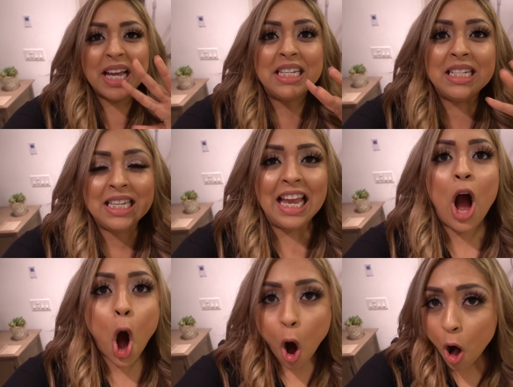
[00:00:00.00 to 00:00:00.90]
to see
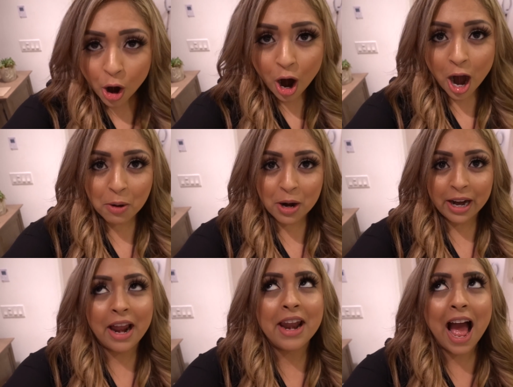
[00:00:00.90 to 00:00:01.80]
all her artwork
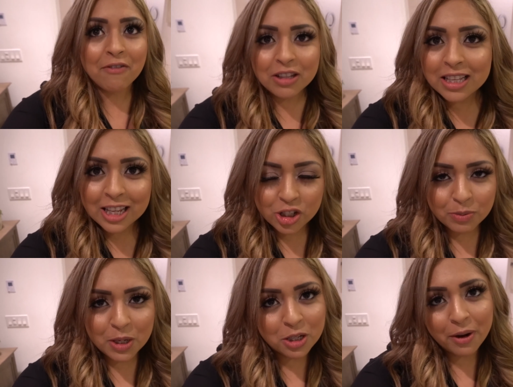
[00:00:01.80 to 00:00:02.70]
and everything that she's
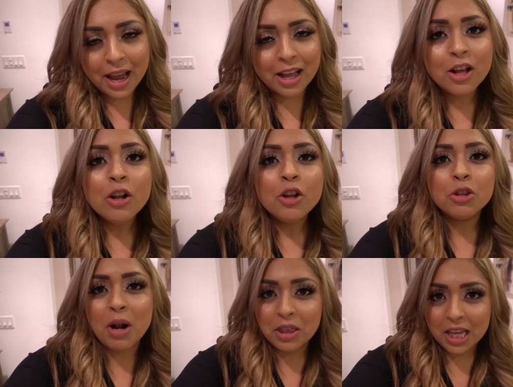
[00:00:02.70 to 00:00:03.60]
been doing
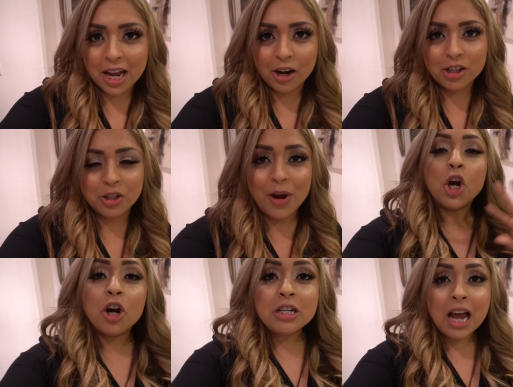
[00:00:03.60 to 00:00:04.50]
throughout the year. So it's
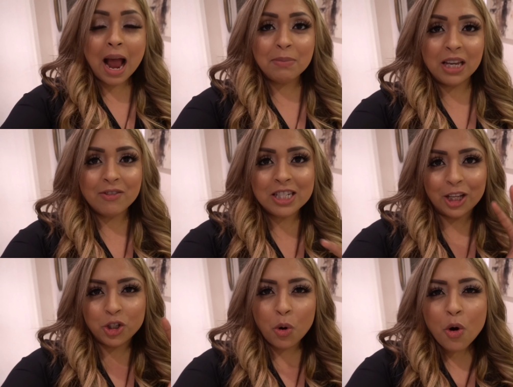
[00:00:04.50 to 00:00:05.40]
her time to give us like a
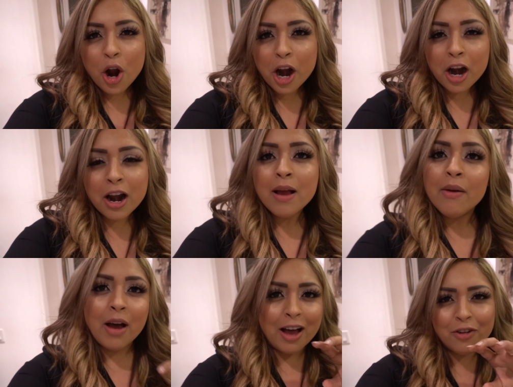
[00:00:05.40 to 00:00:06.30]
tour
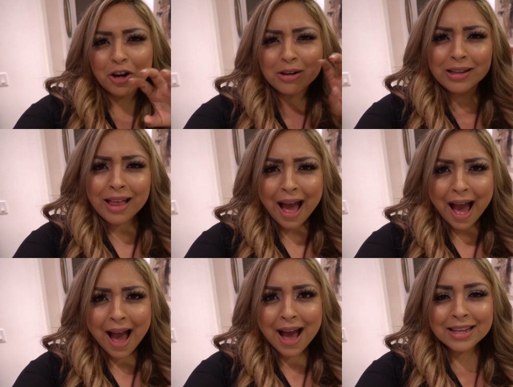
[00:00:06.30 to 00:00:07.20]
of her
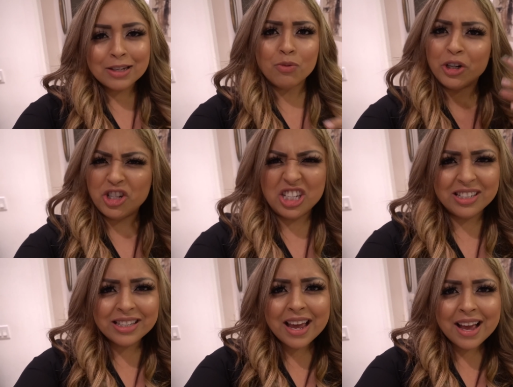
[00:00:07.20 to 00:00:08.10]
class and where she
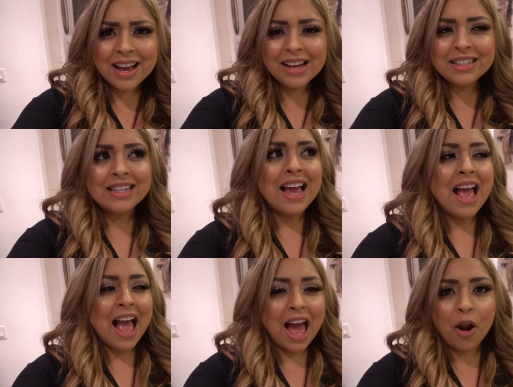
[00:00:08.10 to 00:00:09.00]
sits
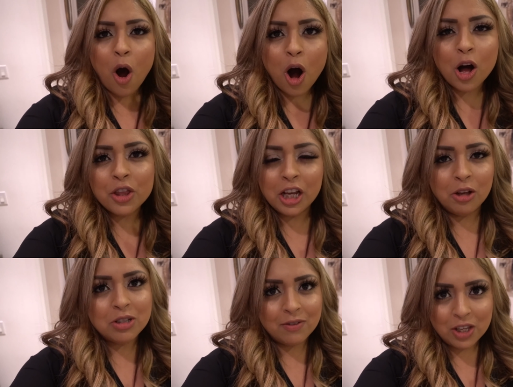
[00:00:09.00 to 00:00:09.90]
and all the
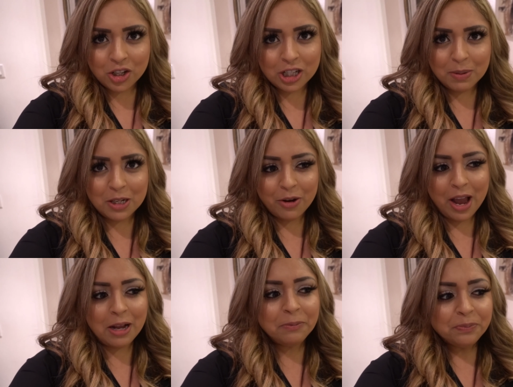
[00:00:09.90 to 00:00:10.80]
cute stuff that she's been
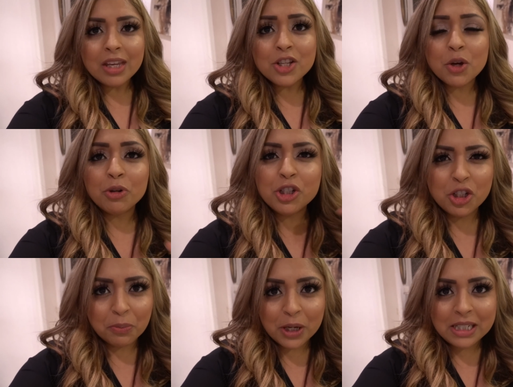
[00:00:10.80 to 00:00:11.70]
doing. So we're
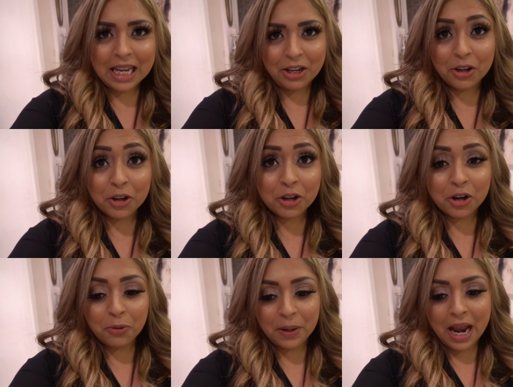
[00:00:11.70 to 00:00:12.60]
super excited to go to her open